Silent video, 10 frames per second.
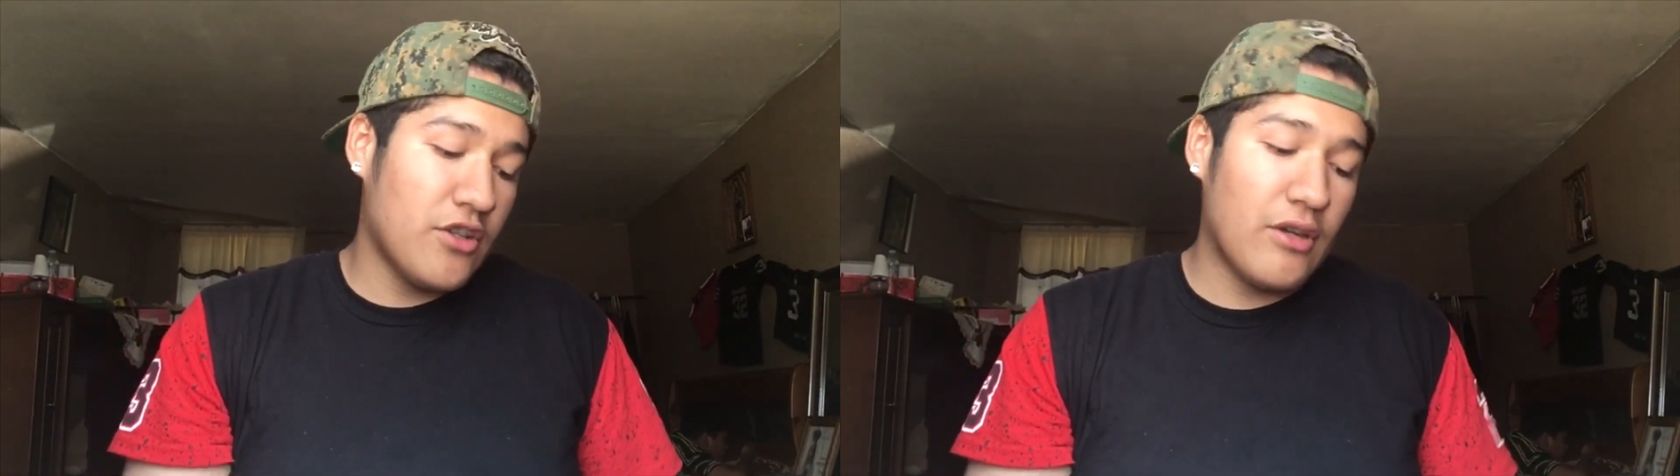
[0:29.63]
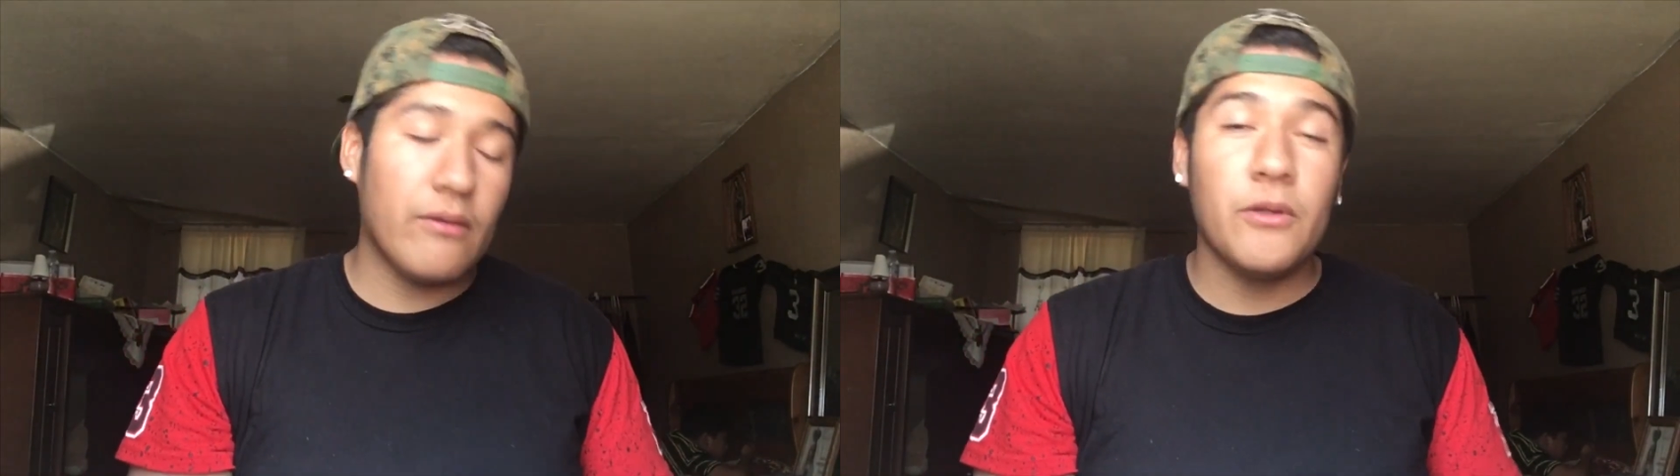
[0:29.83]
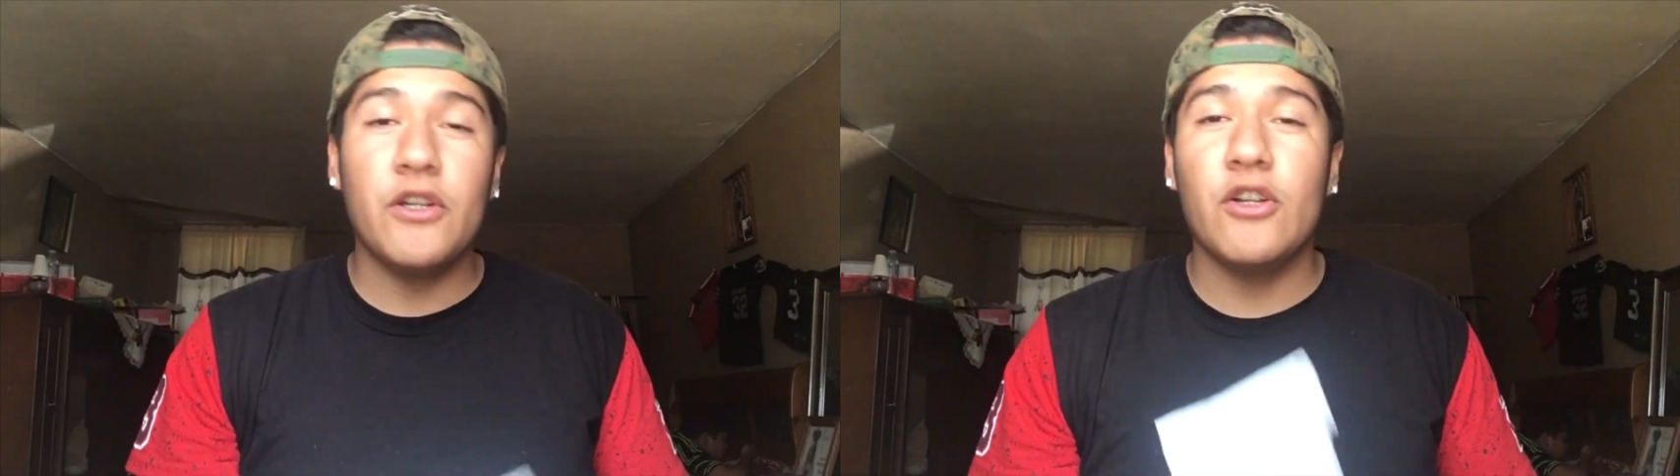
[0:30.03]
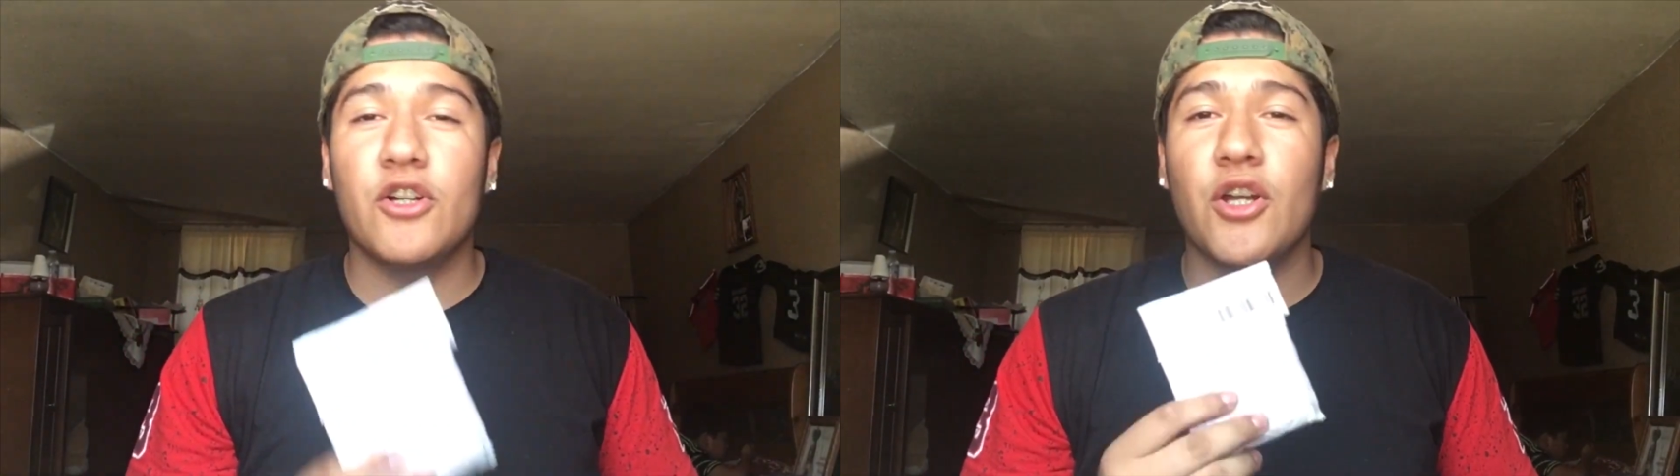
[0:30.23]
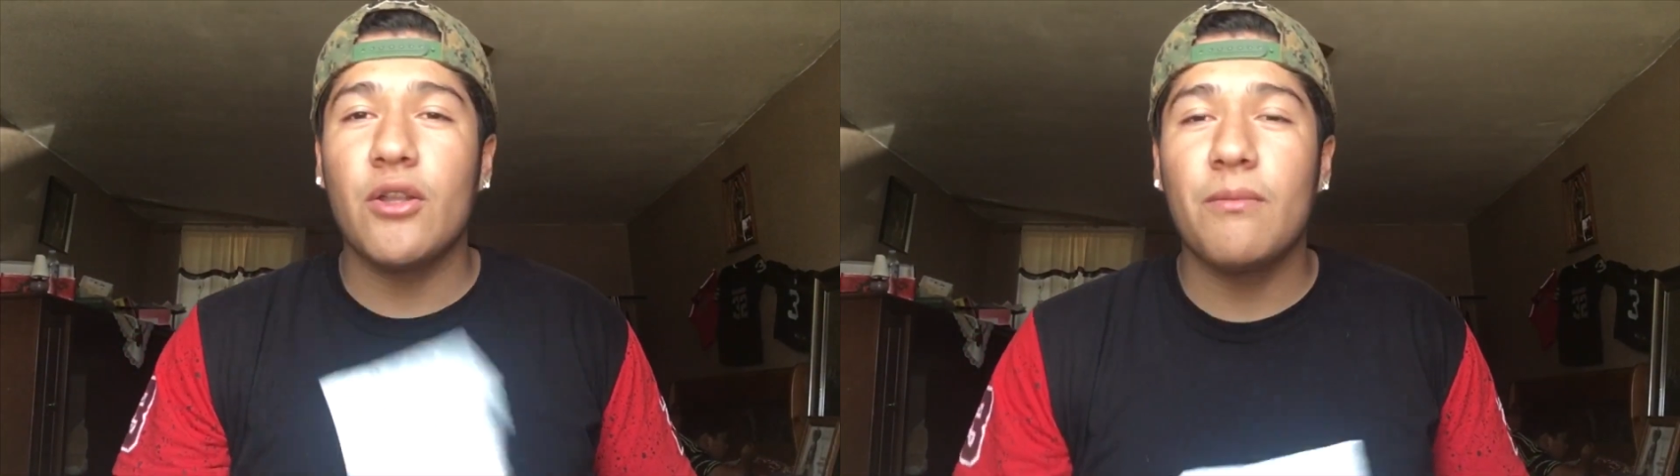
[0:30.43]
So I'm gonna do
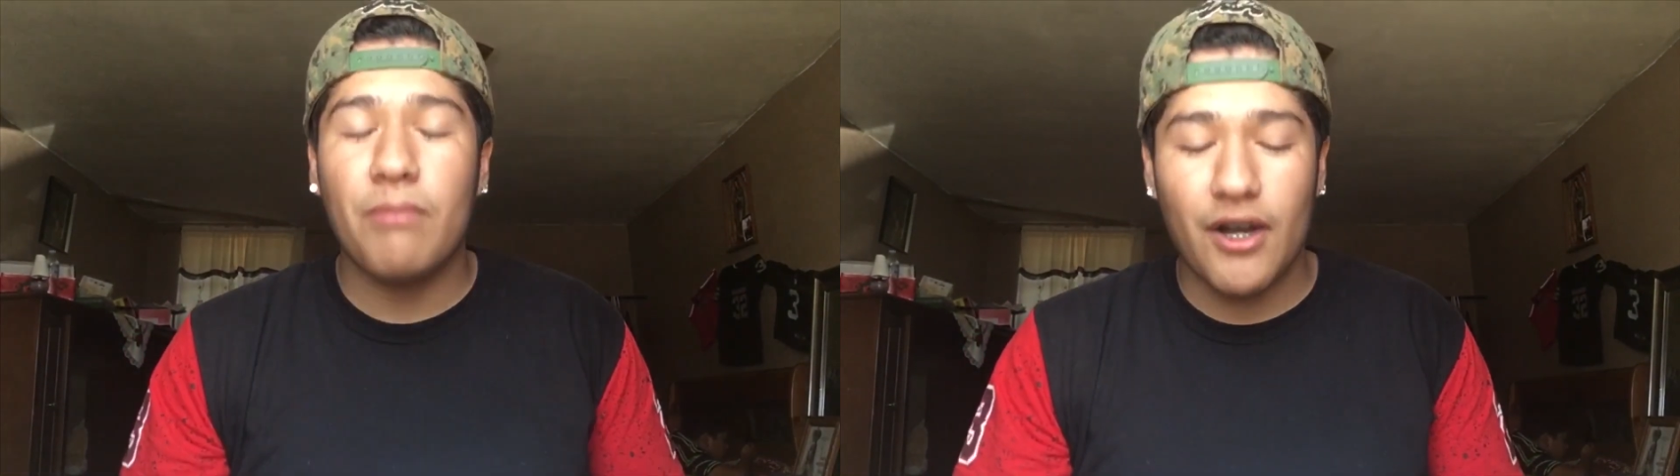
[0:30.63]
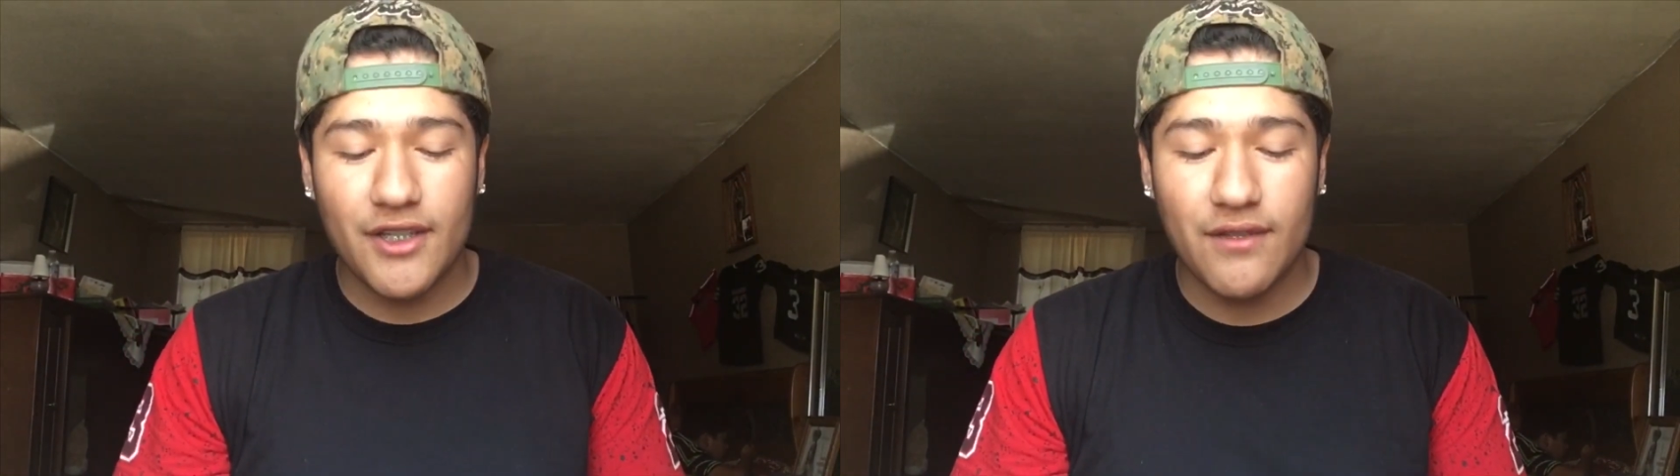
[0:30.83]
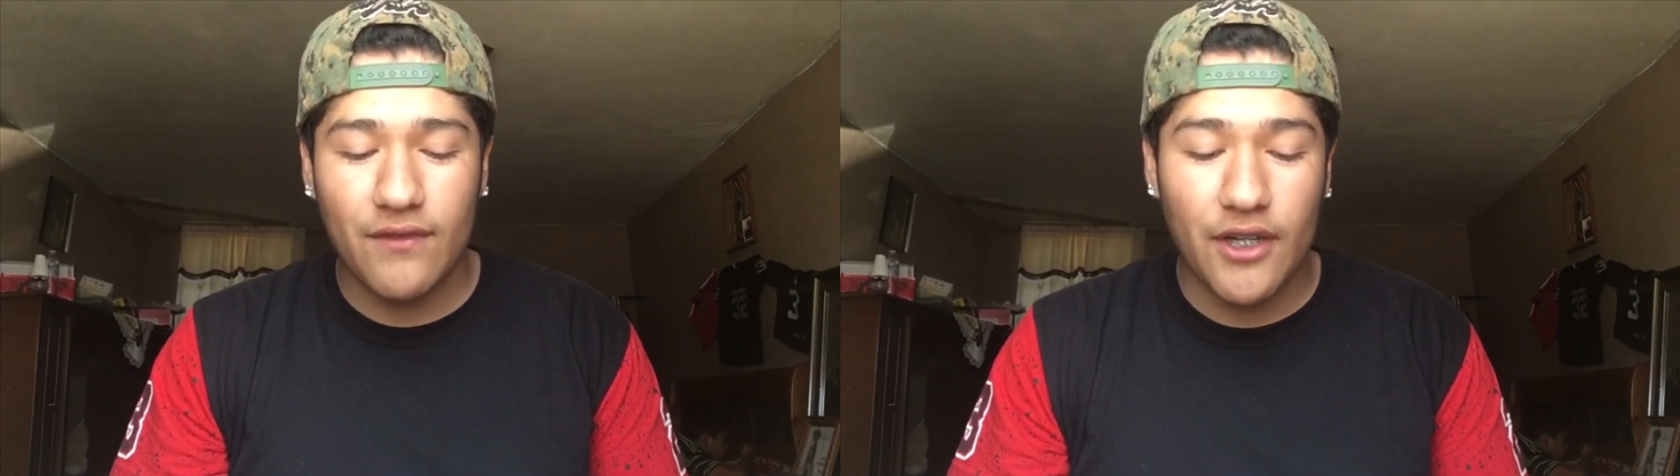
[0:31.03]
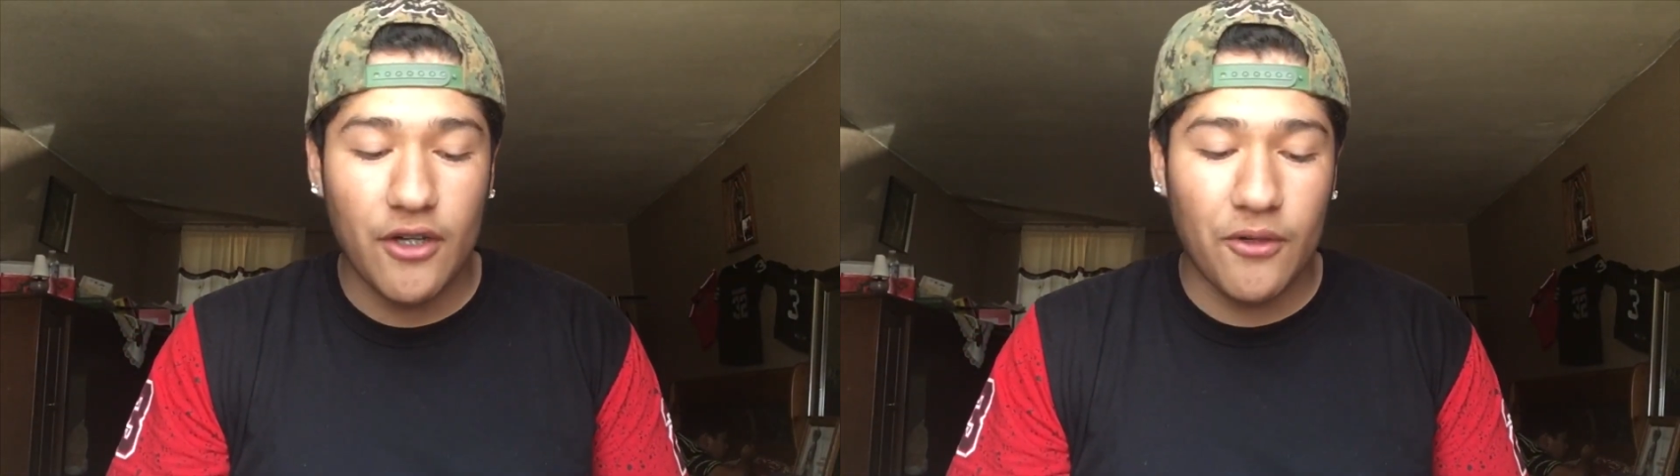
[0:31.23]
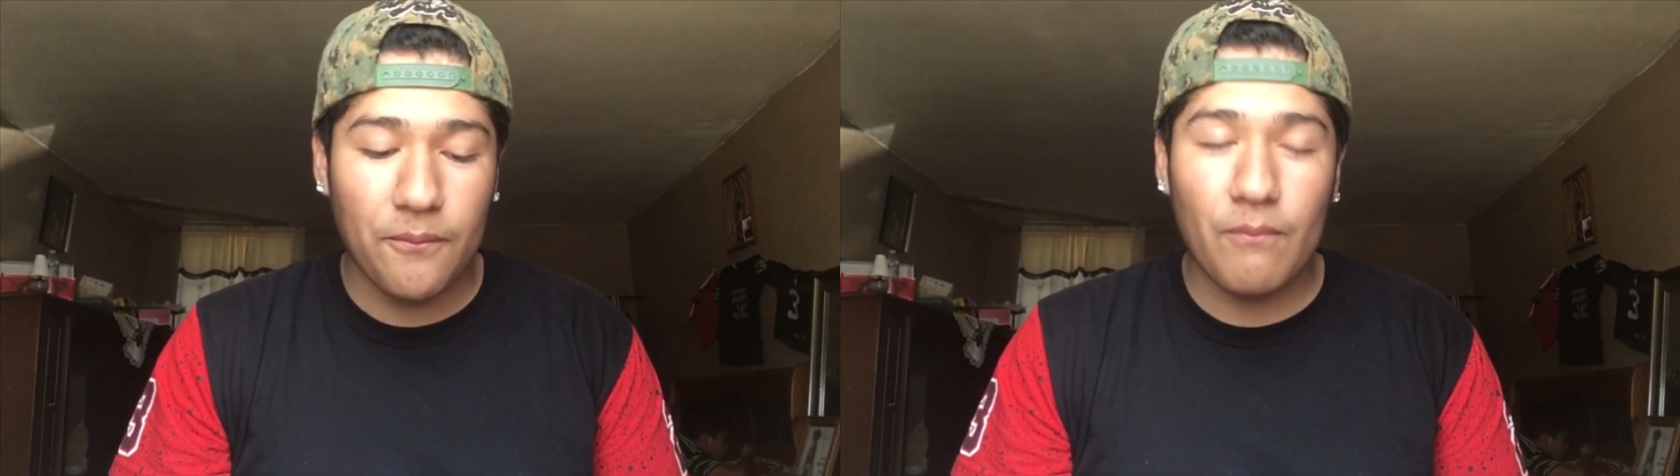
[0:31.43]
another unboxing
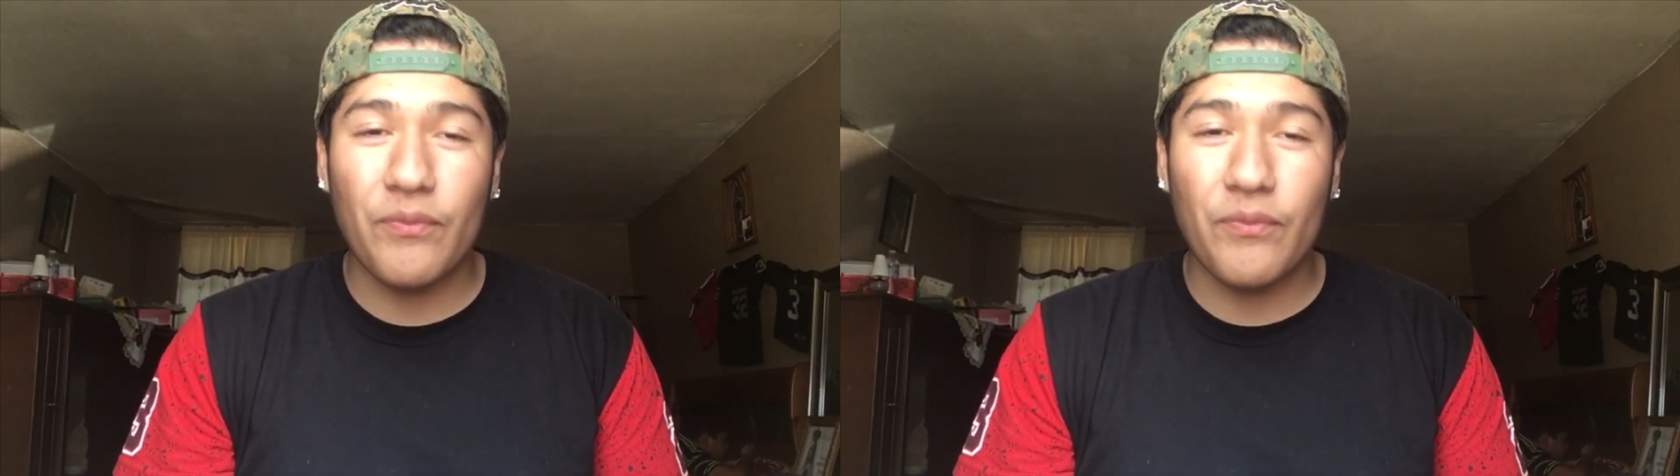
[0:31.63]
video,